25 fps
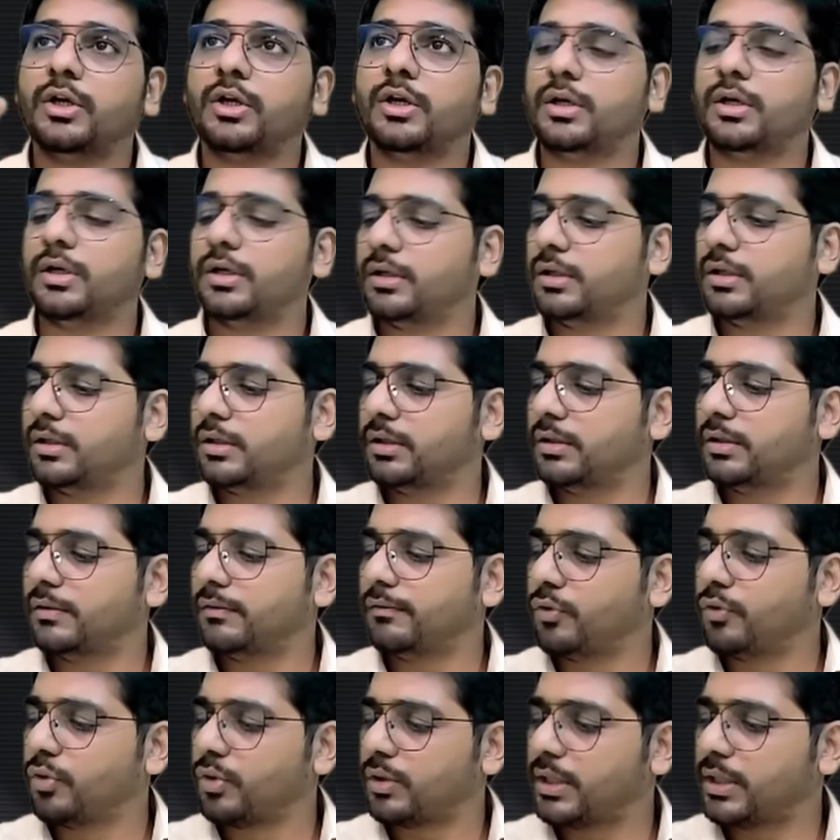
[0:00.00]

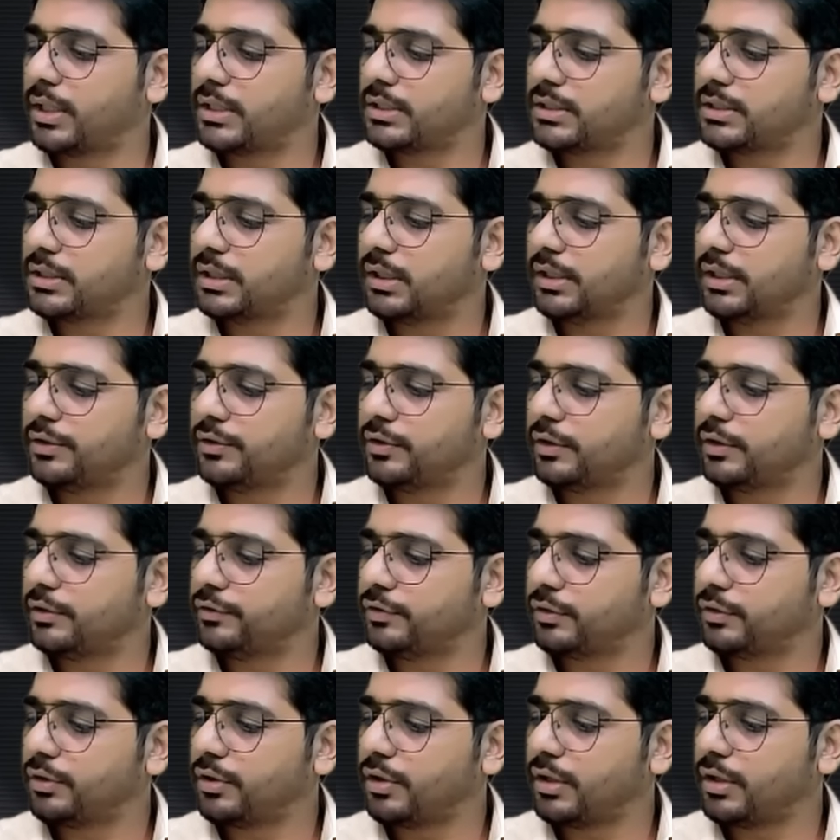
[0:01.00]
Vocational is
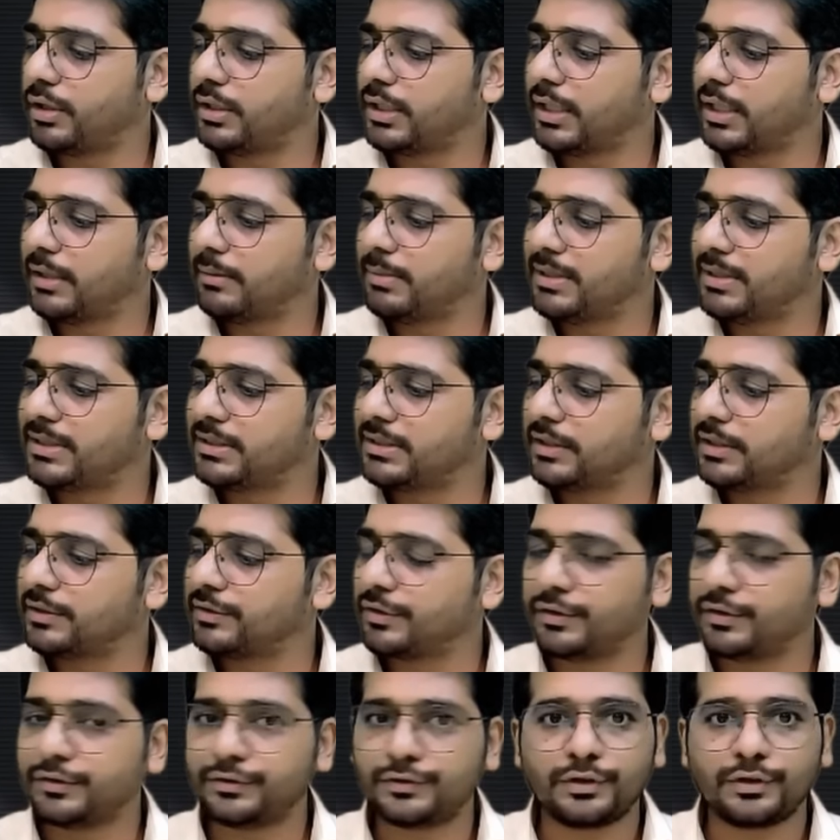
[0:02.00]
also not there, business
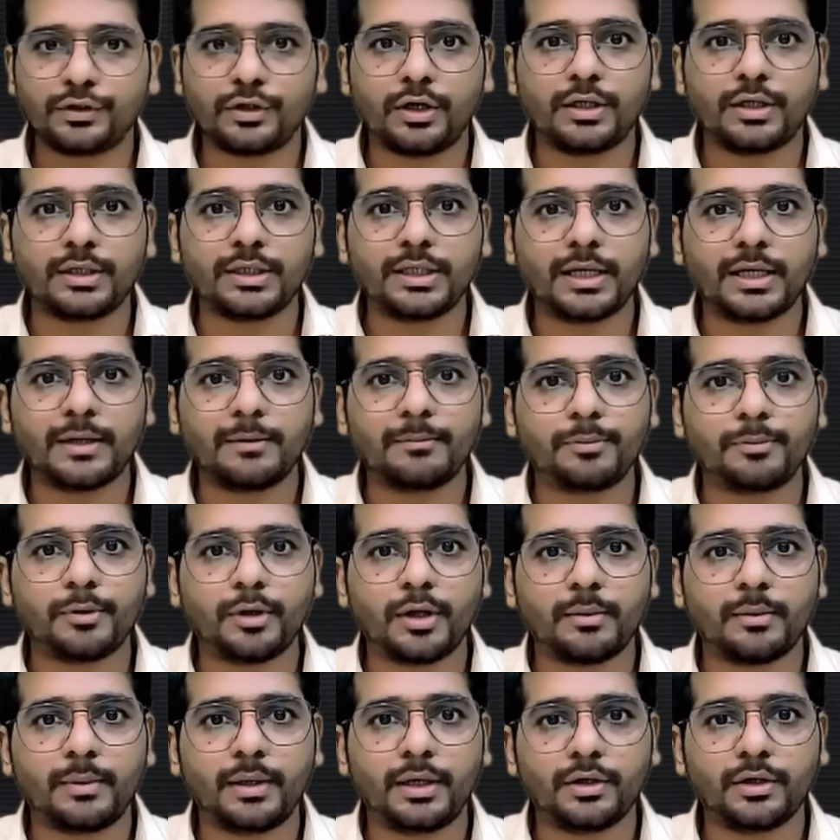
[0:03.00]
also not there,
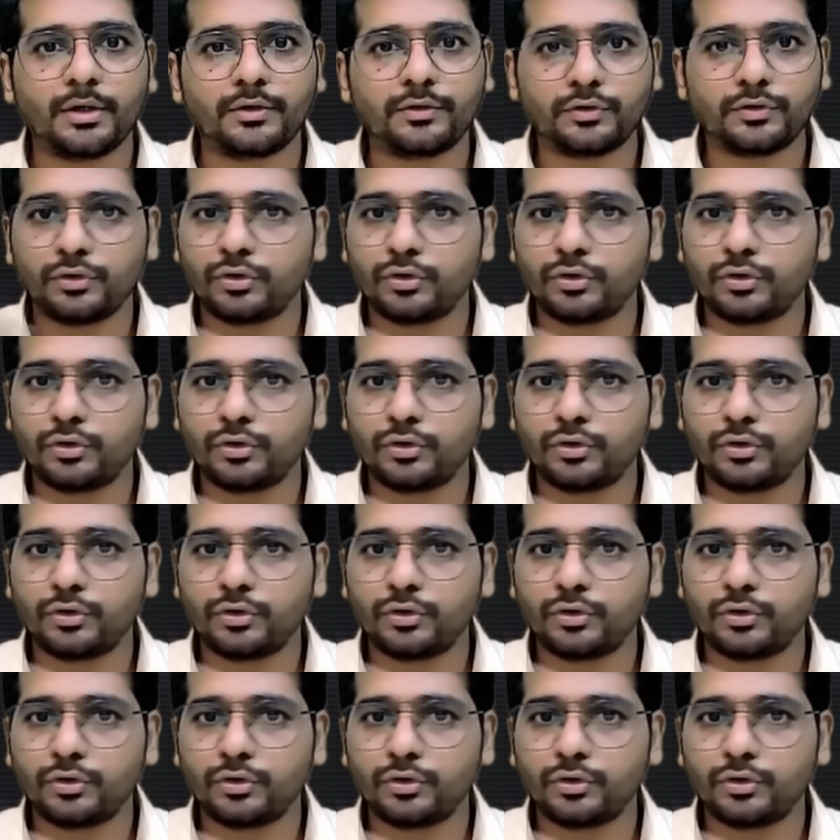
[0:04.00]
employment also.